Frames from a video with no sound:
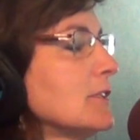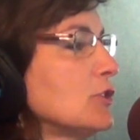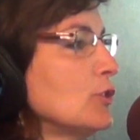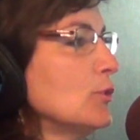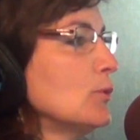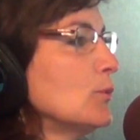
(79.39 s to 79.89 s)

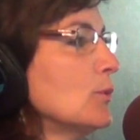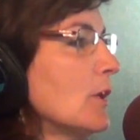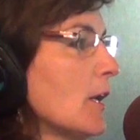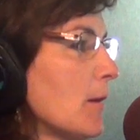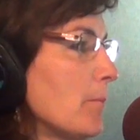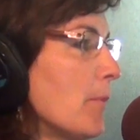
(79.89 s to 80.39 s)
to
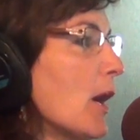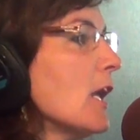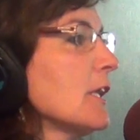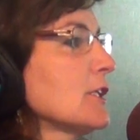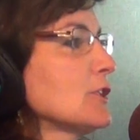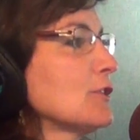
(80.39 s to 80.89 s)

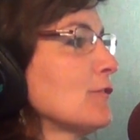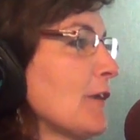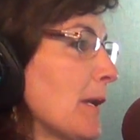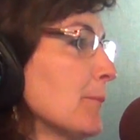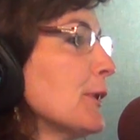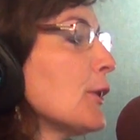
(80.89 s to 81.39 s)
abolish
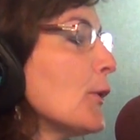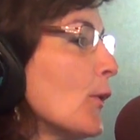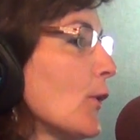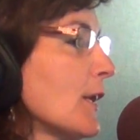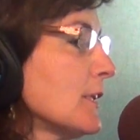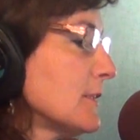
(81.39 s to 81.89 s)
family
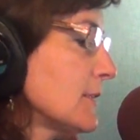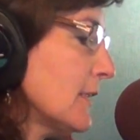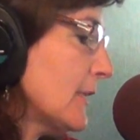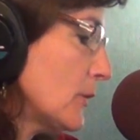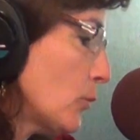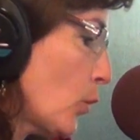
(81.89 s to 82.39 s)
court
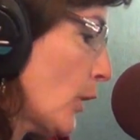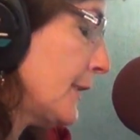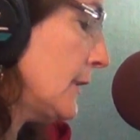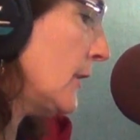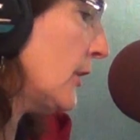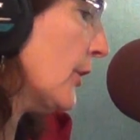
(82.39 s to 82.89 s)
in
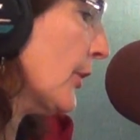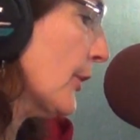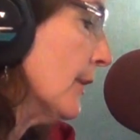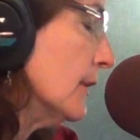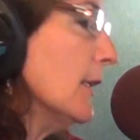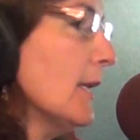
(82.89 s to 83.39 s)
1
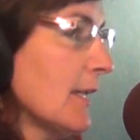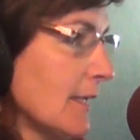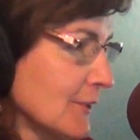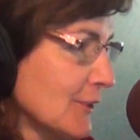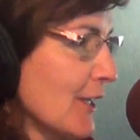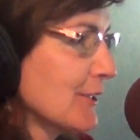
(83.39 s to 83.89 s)
year, and
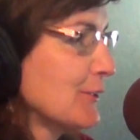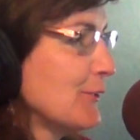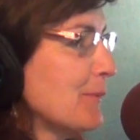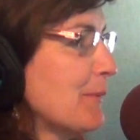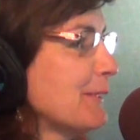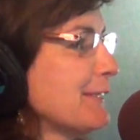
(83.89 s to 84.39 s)
I'll talk to
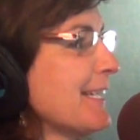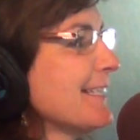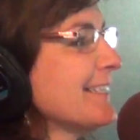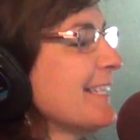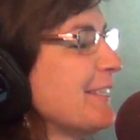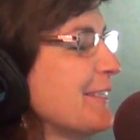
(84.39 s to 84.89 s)
you about
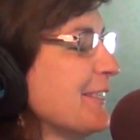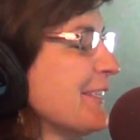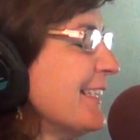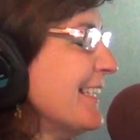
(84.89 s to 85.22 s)
that later.